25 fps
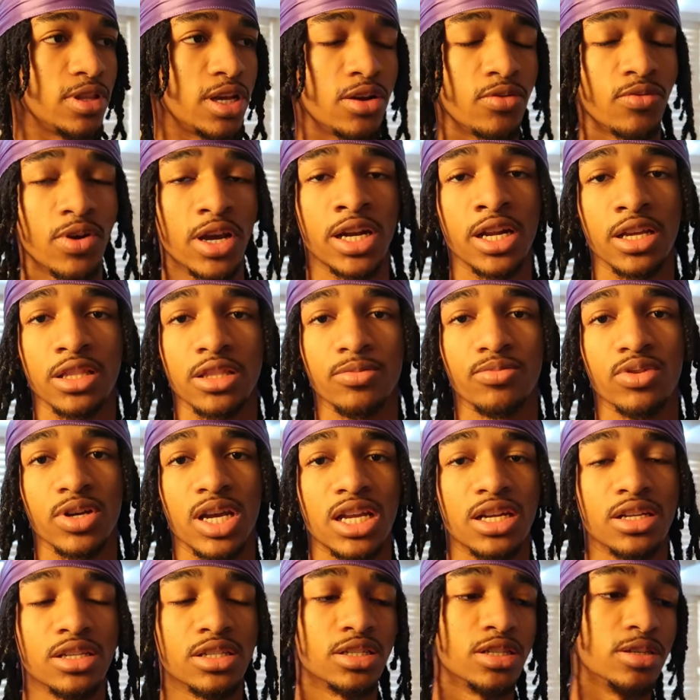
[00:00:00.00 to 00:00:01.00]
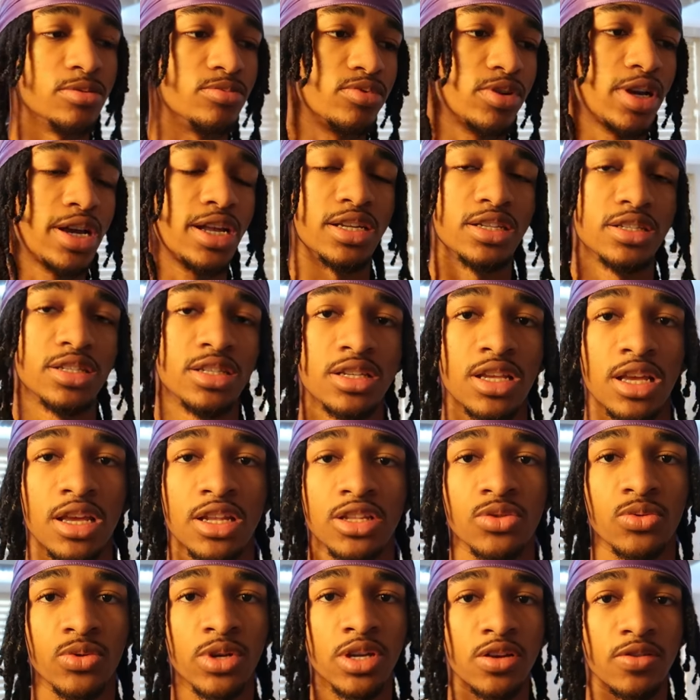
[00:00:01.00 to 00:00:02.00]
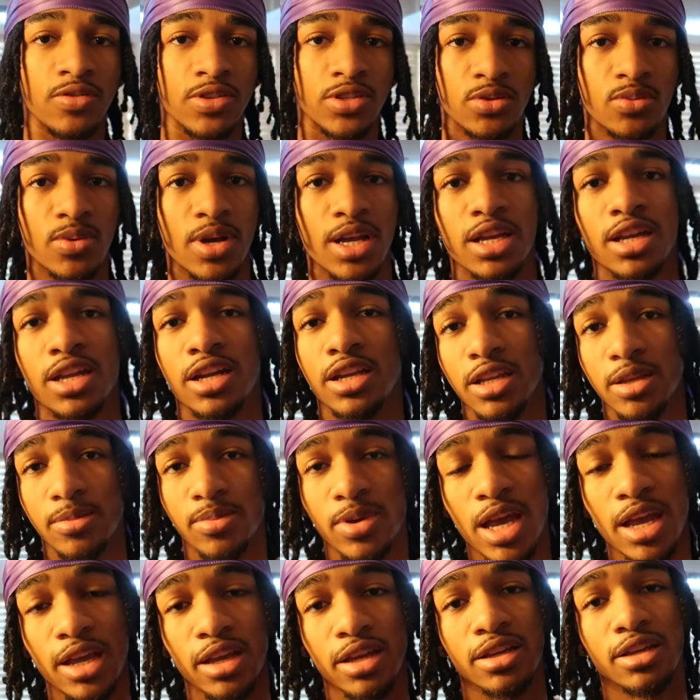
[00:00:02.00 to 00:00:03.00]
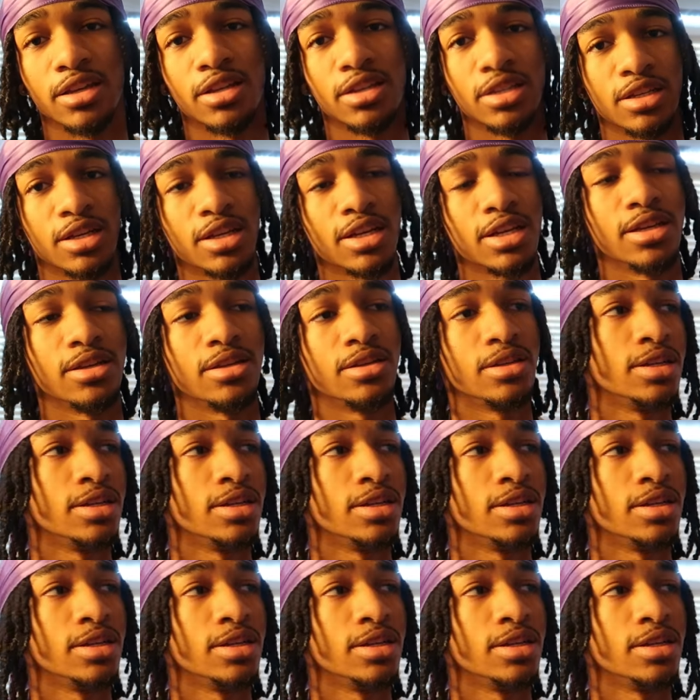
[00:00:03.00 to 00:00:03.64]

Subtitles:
like right after practice, and practice is at 12, so I gotta get packing, because I